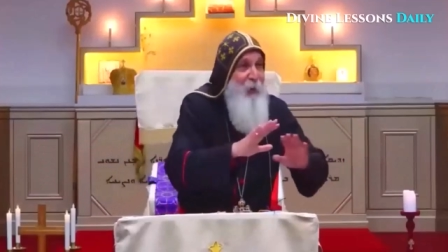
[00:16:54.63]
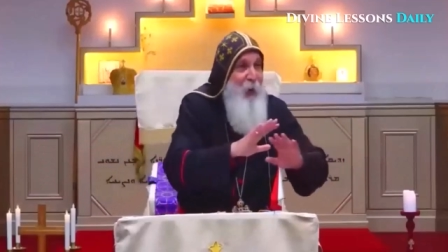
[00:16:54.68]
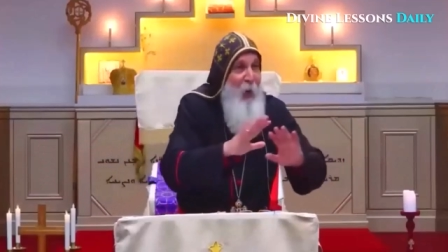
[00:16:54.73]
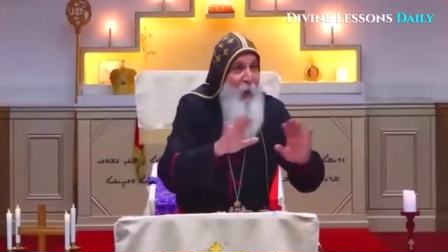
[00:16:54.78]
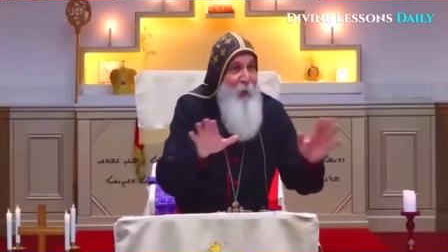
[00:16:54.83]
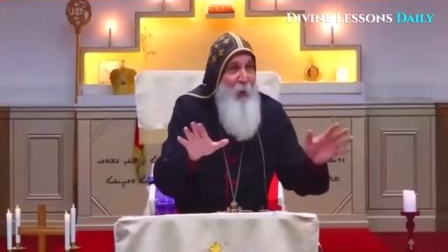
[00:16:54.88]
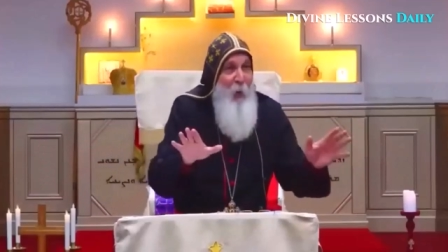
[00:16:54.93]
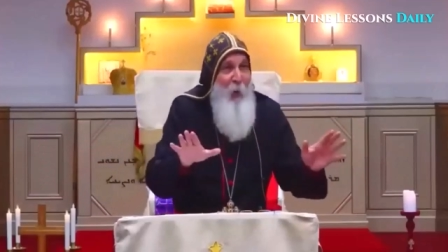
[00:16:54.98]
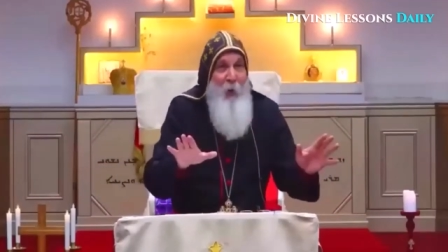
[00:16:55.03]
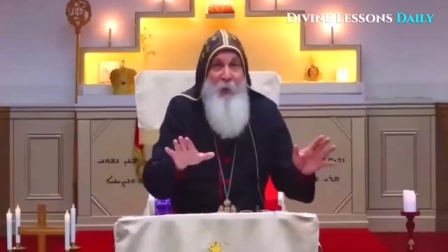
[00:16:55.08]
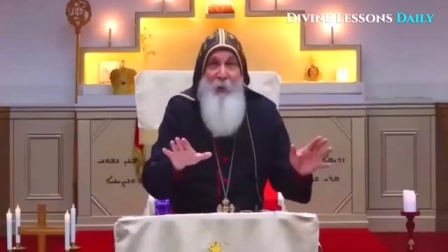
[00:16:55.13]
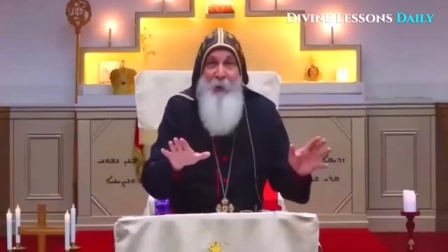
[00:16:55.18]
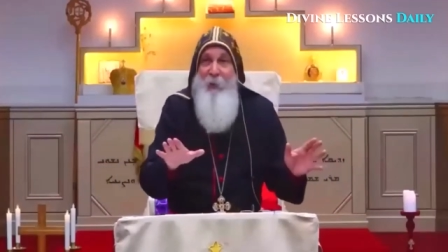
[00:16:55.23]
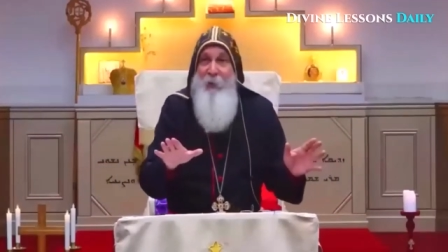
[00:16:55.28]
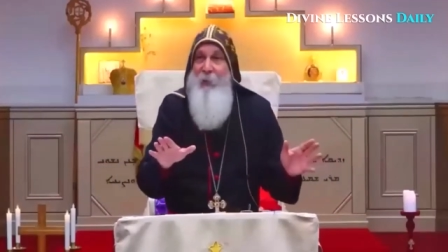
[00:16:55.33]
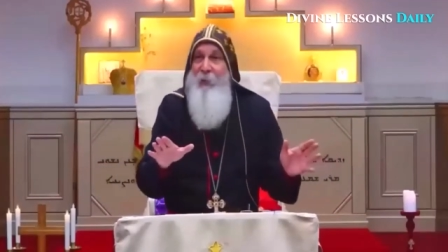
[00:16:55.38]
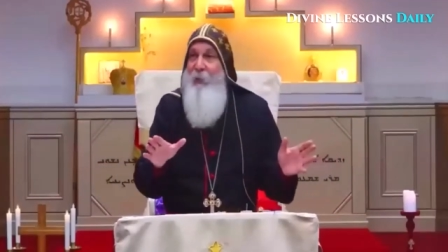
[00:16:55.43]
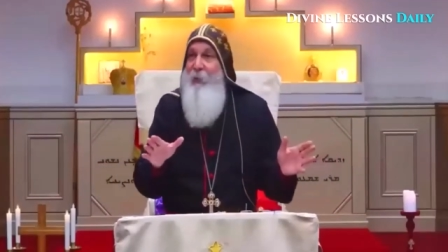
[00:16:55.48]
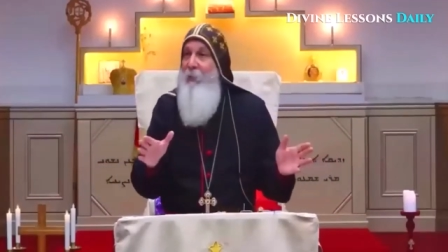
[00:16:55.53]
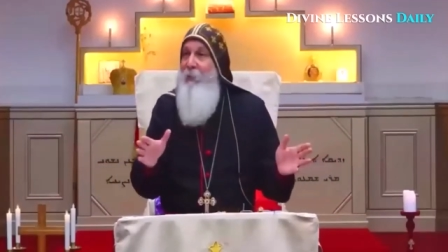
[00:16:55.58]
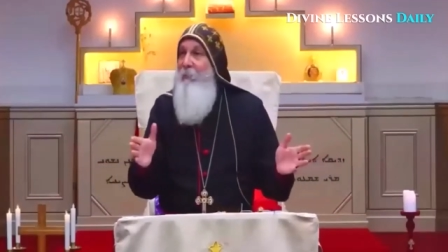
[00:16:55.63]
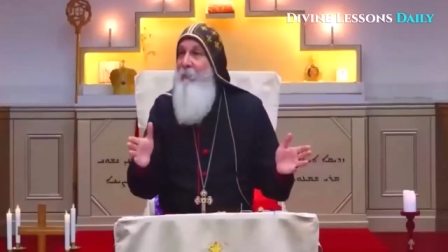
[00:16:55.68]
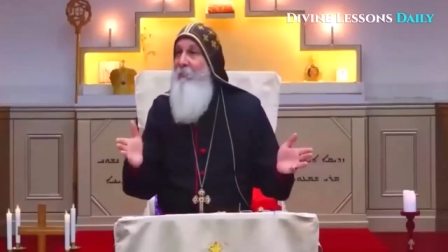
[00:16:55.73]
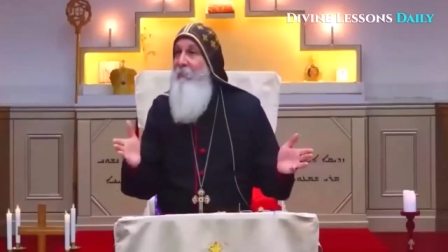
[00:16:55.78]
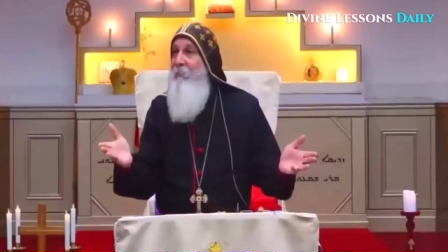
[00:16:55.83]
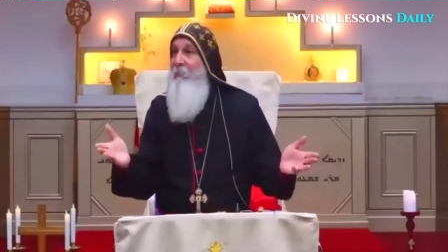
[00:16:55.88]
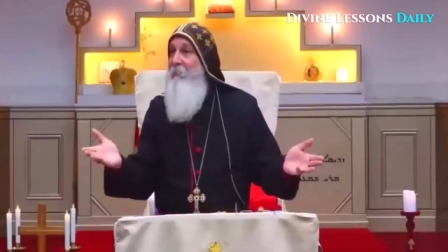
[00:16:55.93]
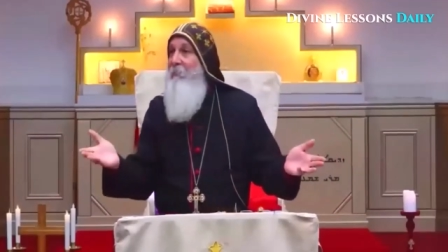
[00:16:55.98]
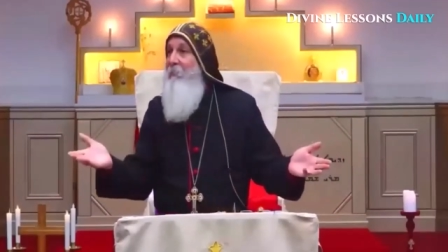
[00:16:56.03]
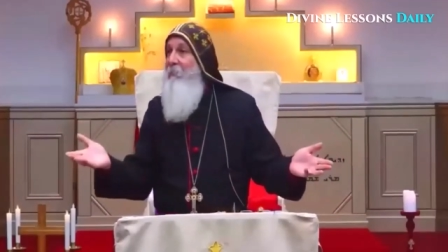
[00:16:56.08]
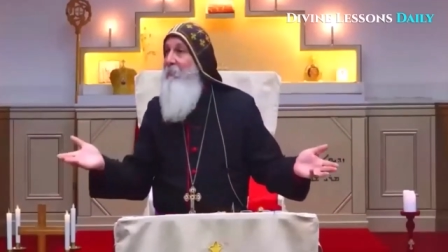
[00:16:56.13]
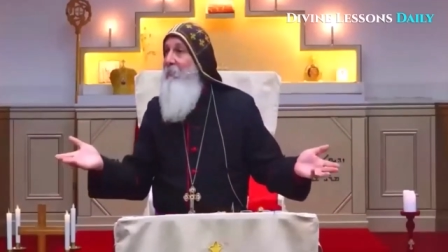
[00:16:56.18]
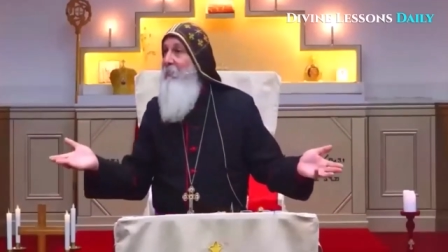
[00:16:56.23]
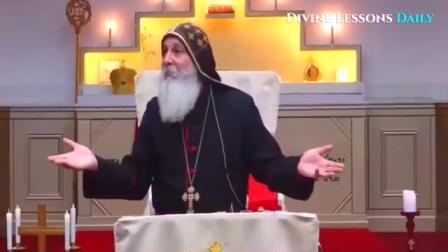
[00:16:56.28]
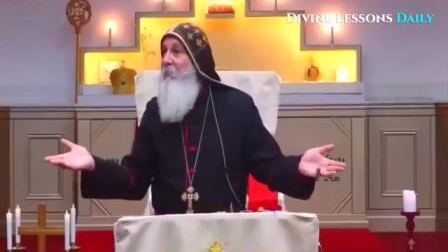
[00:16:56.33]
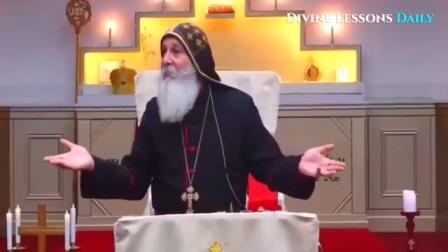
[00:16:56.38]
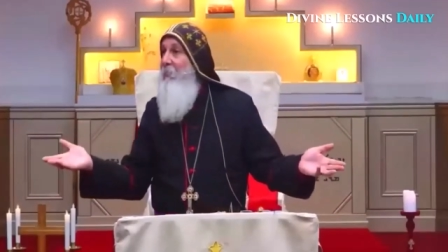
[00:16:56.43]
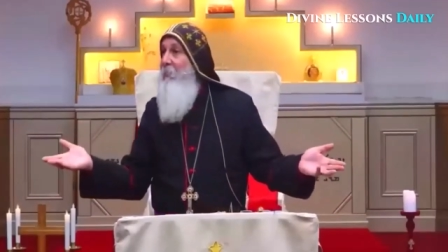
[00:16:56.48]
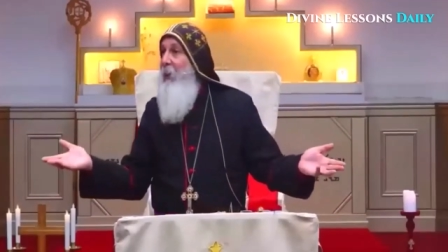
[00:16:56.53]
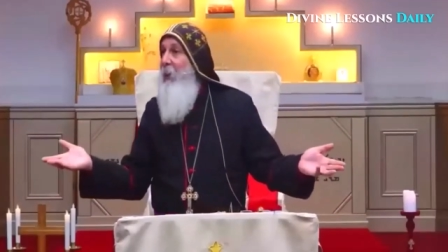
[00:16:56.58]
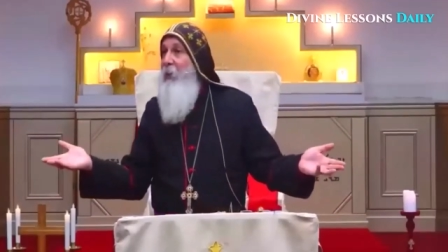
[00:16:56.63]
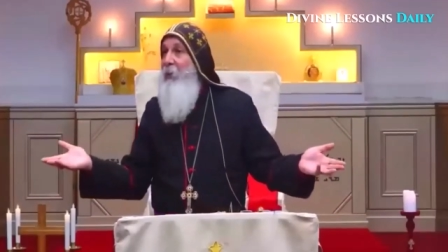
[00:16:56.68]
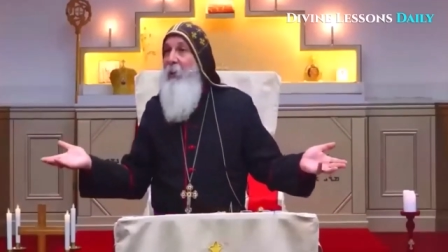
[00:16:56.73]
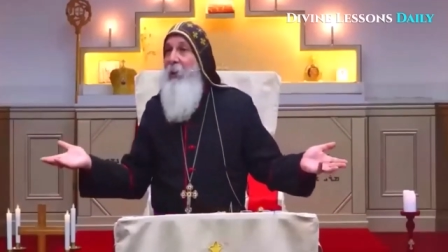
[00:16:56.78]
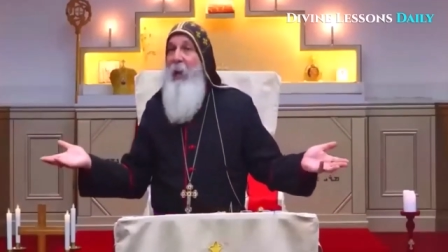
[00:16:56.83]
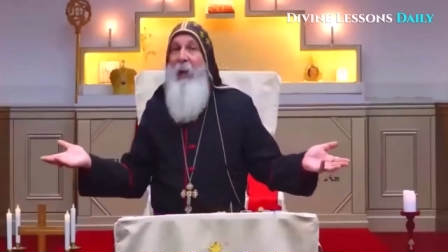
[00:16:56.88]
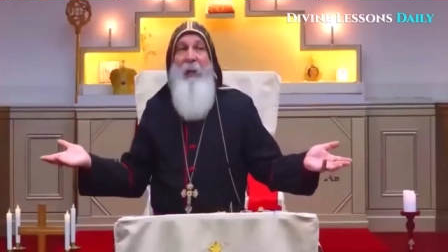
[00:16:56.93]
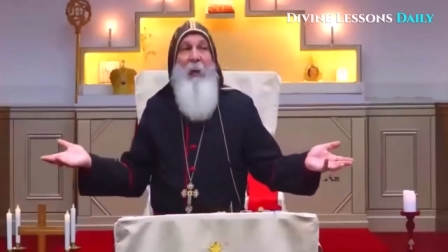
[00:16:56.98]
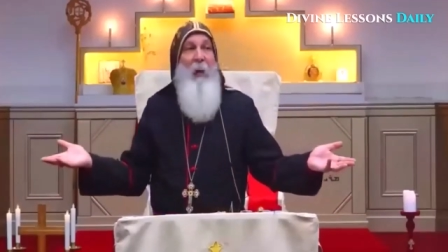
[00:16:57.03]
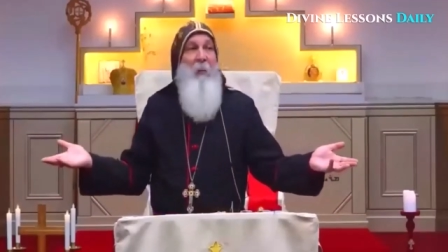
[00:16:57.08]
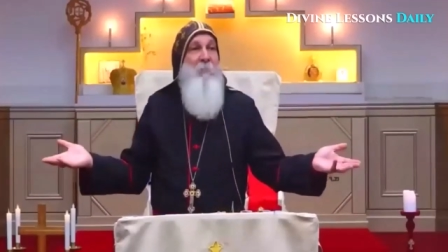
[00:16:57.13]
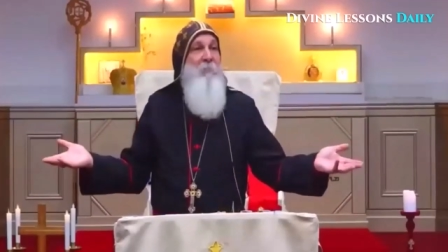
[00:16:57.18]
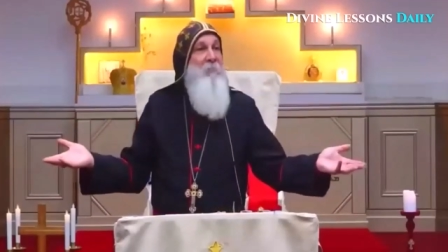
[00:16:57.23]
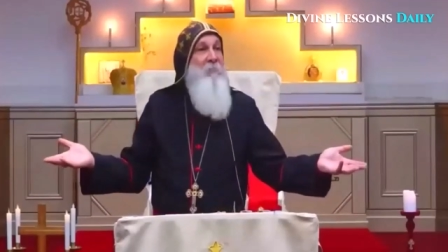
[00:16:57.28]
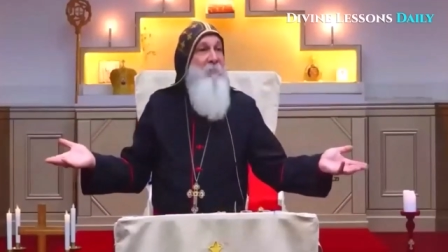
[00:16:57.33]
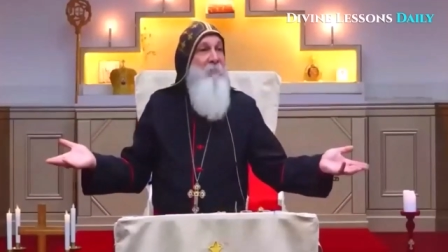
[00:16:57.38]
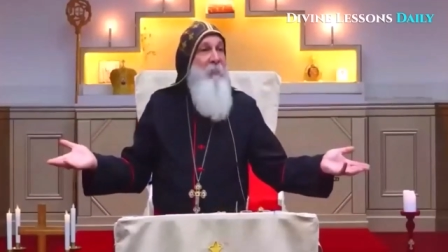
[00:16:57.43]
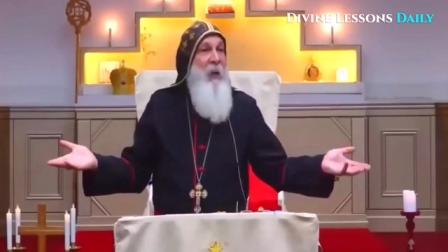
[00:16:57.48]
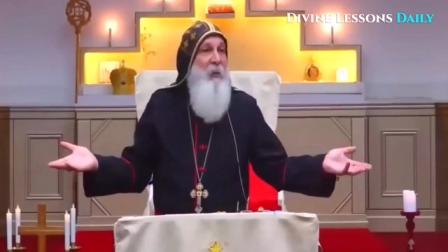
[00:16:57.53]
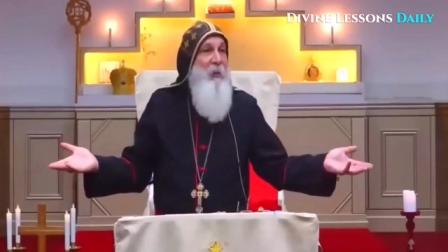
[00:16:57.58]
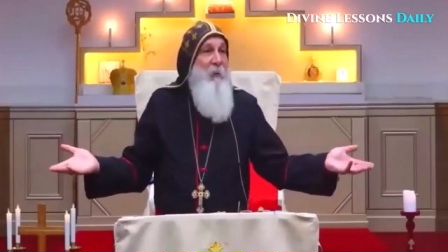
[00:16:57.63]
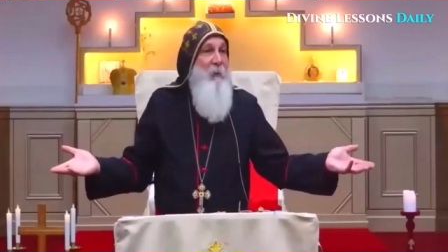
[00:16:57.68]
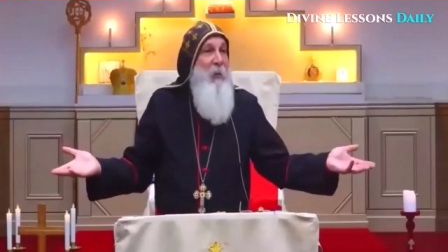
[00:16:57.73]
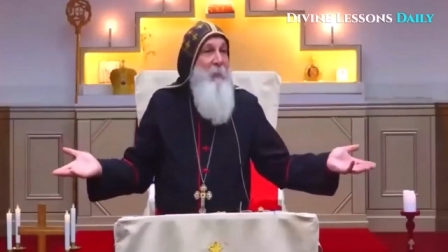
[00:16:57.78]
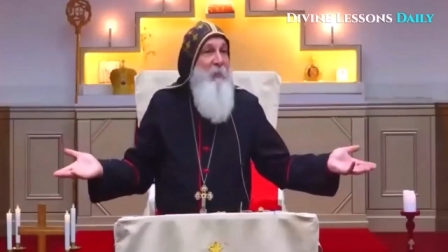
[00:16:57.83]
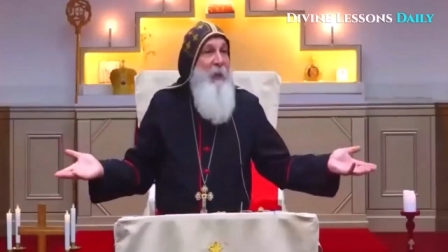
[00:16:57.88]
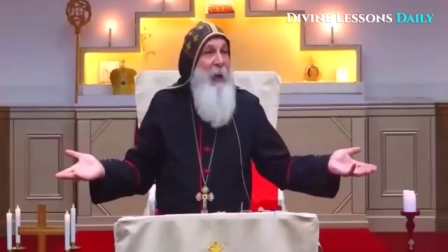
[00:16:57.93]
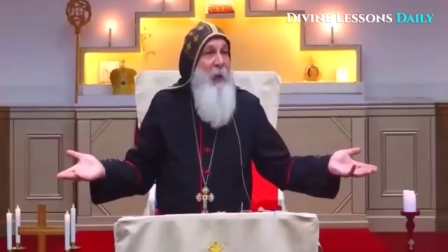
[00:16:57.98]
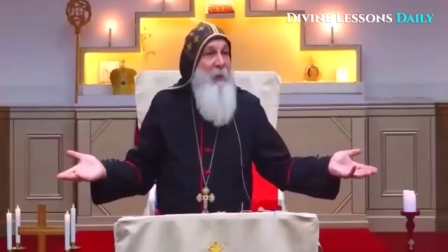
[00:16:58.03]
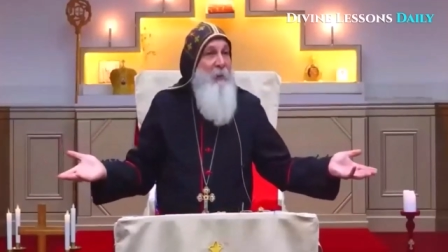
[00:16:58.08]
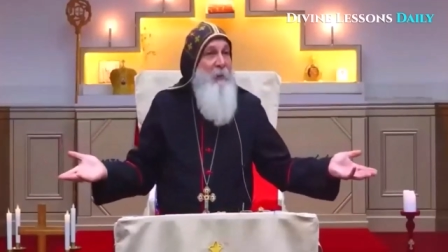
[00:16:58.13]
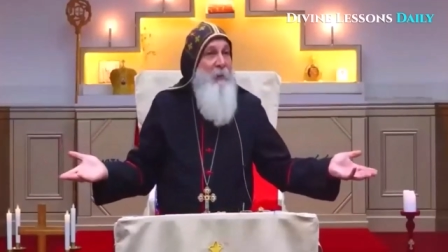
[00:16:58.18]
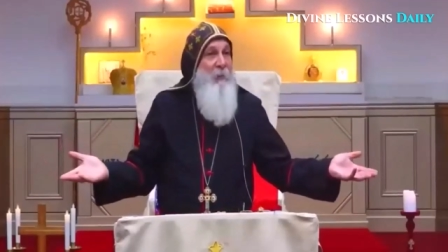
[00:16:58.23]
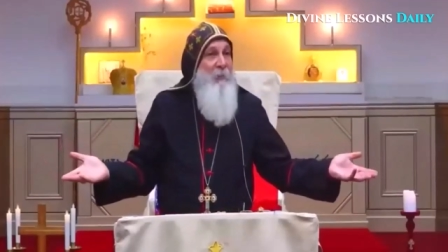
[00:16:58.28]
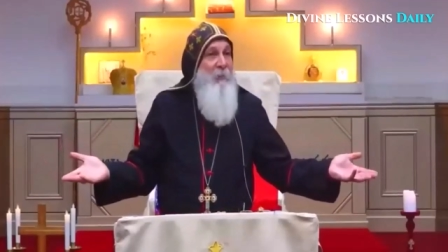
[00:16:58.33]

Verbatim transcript: no noise, it's like I'm as if I'm dead.